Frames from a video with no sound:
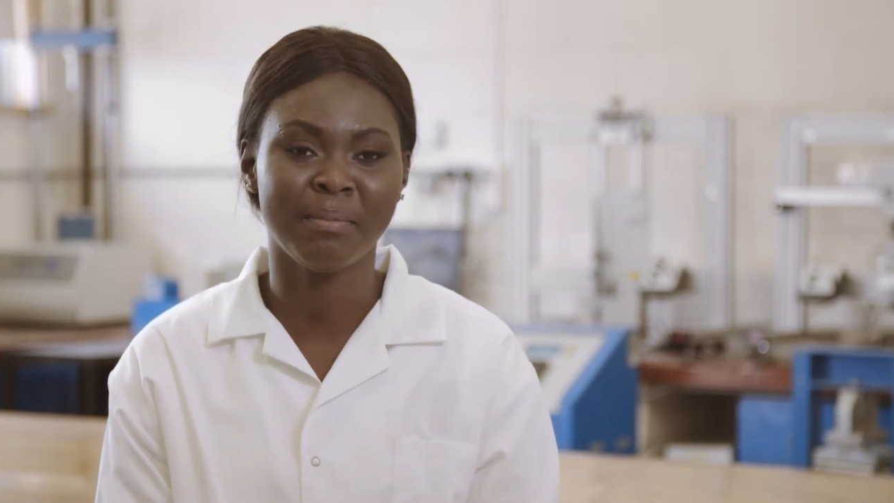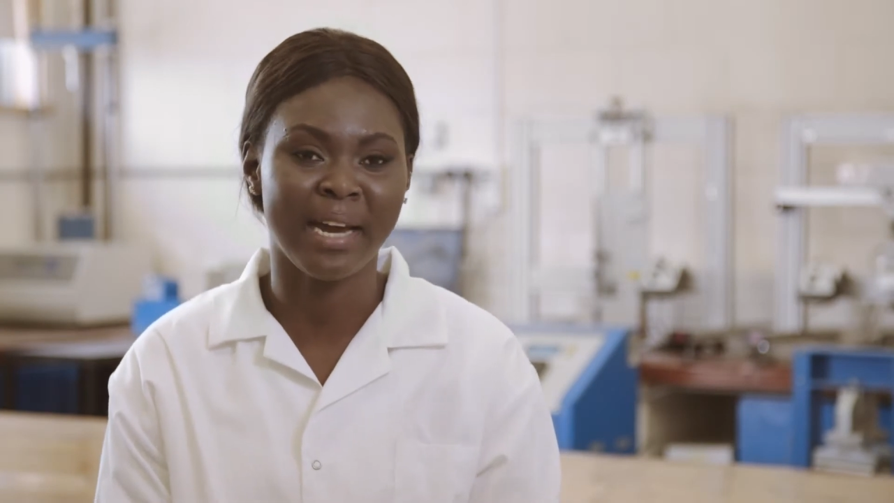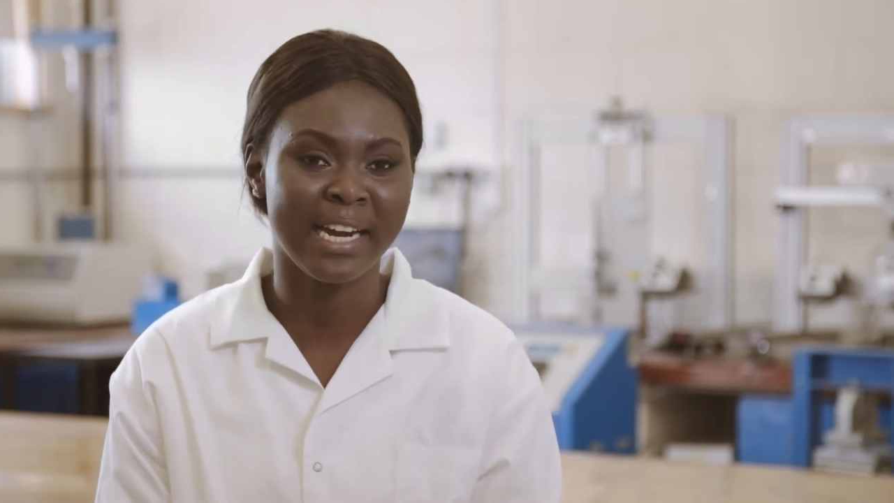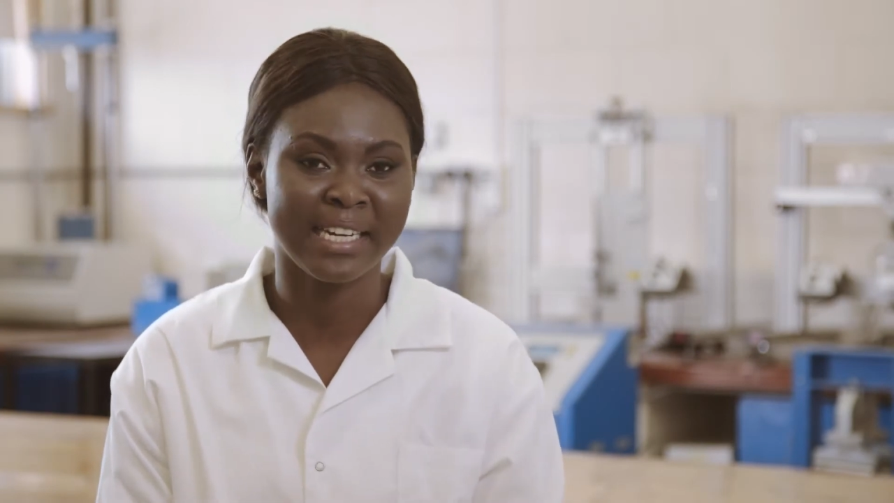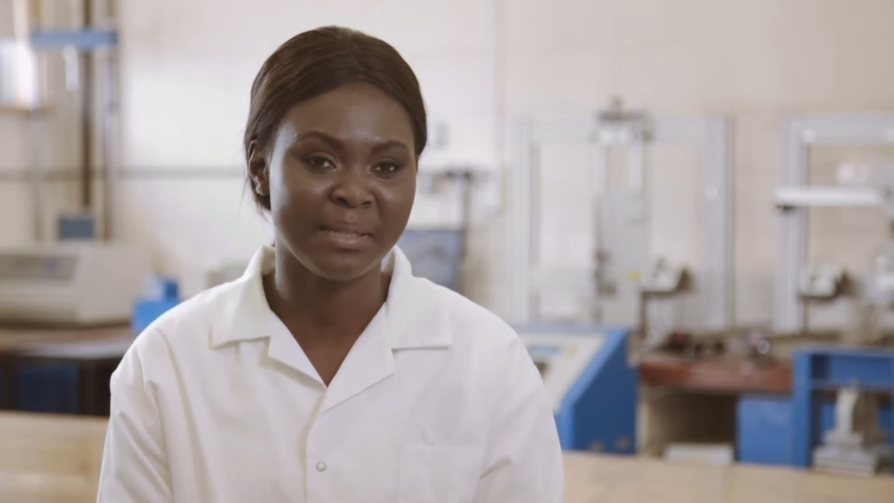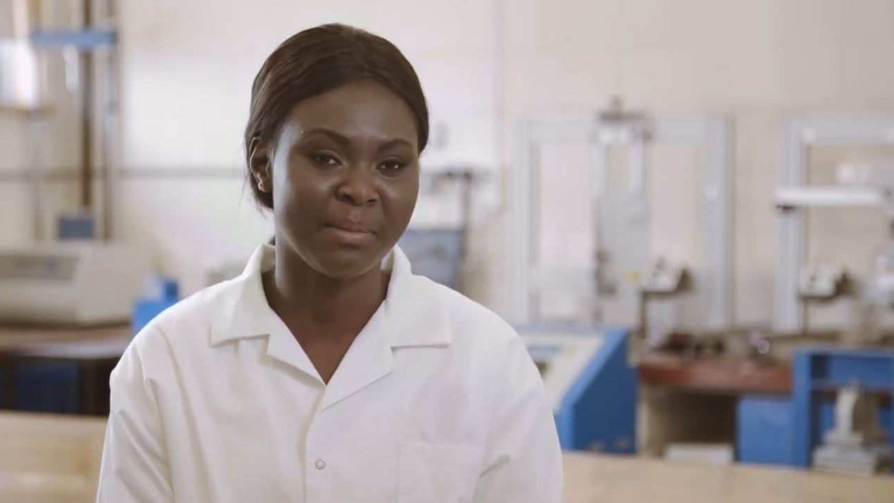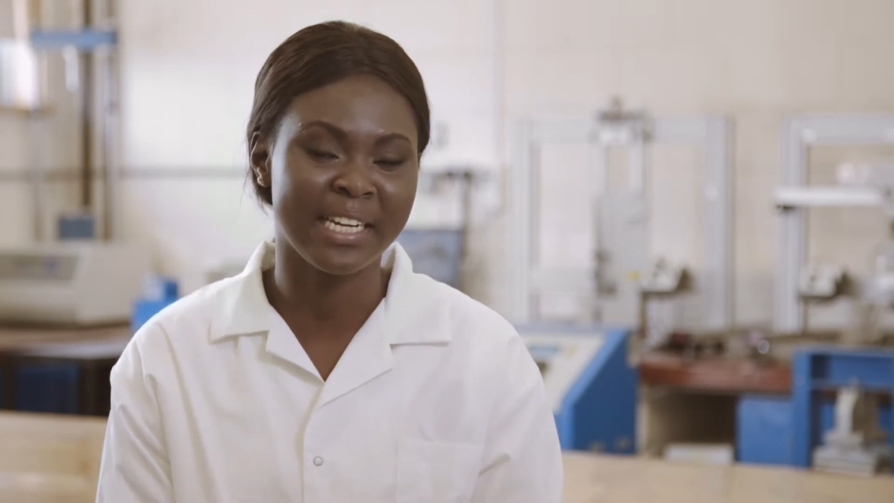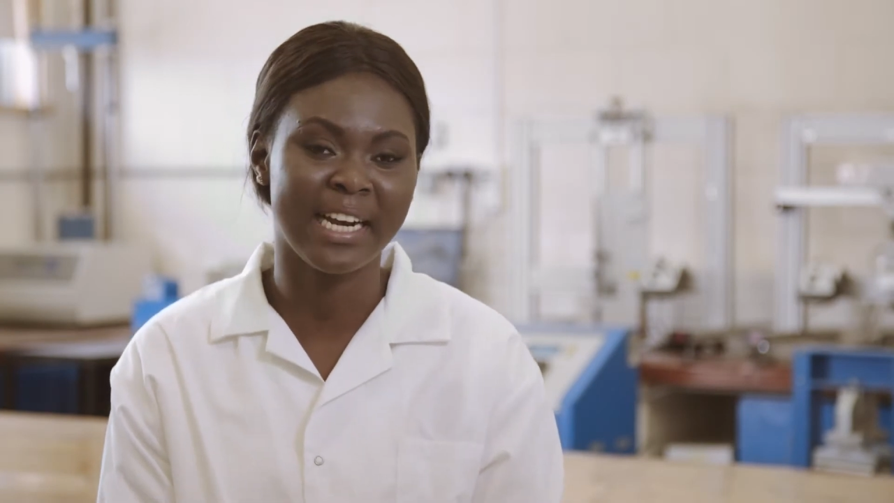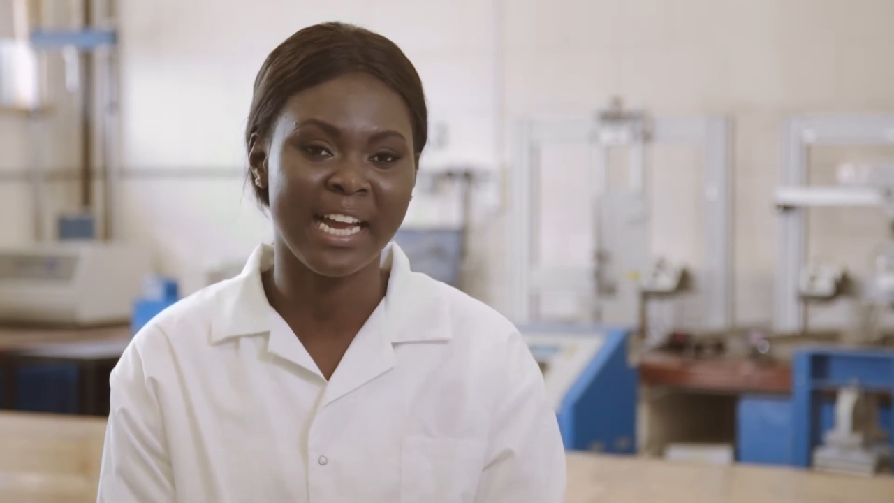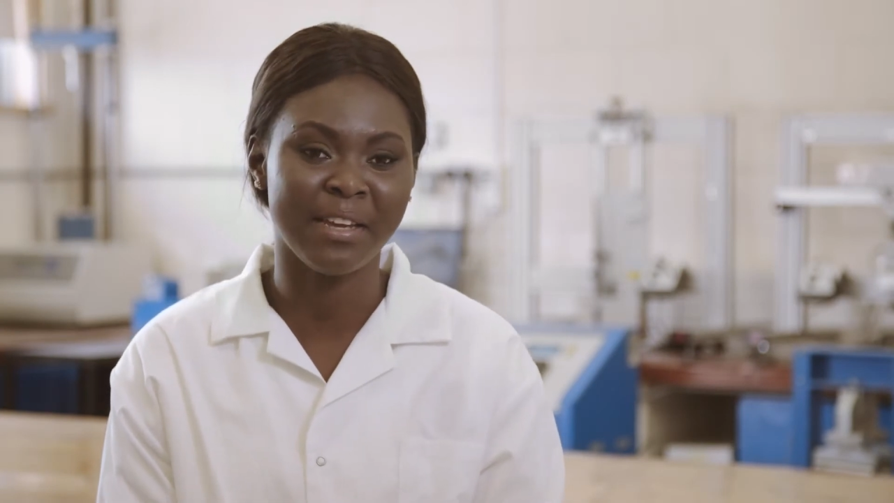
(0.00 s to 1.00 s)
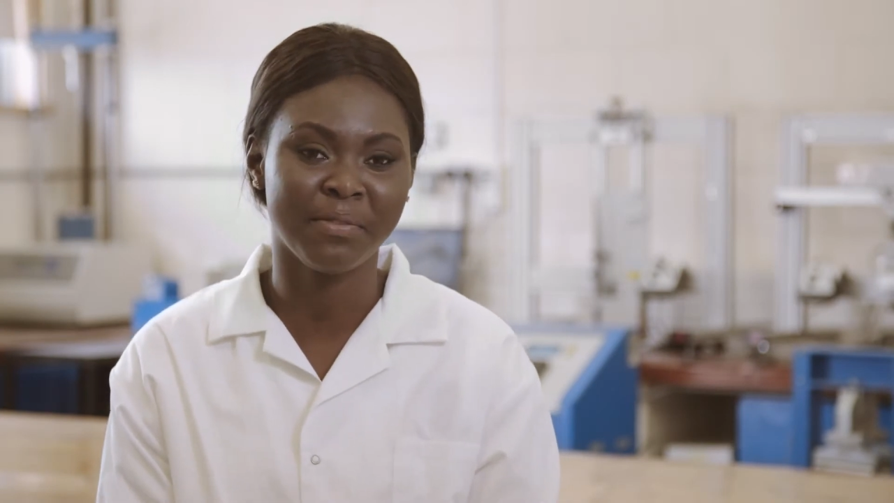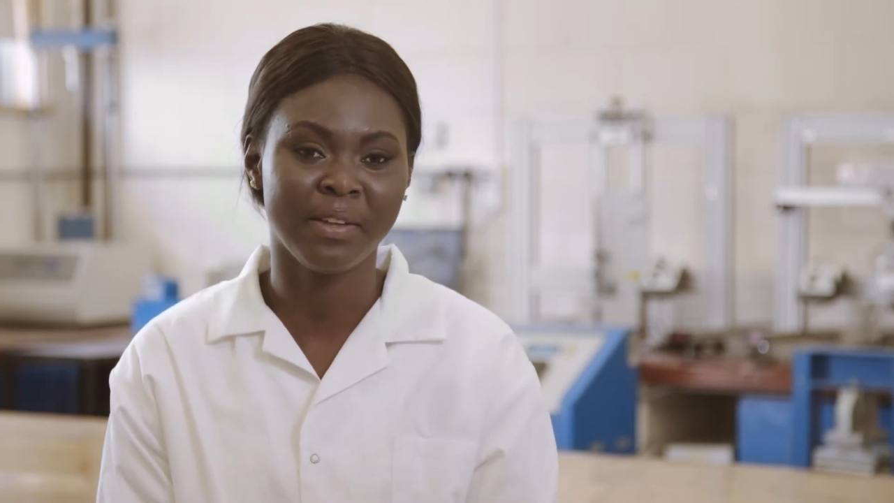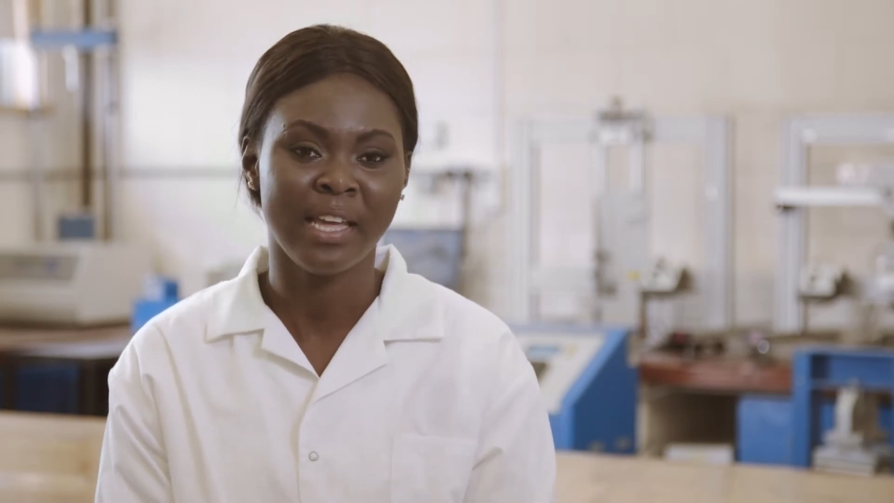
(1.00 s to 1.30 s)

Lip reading: my academic life,